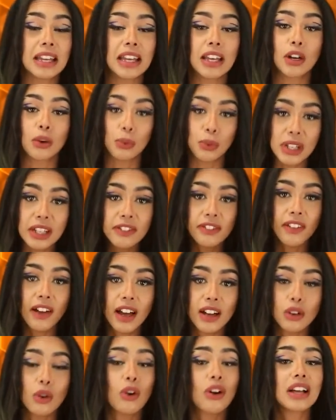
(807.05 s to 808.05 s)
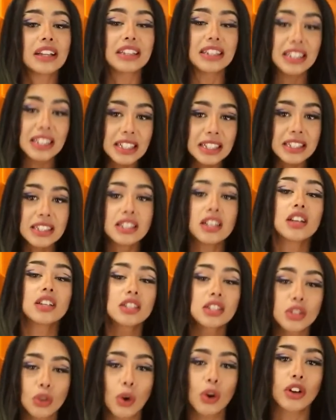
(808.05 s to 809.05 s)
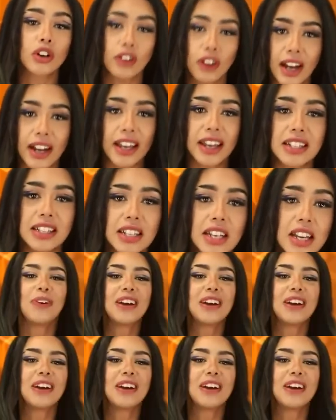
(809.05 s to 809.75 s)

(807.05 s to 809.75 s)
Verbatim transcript: and get a refund or at least a store credit.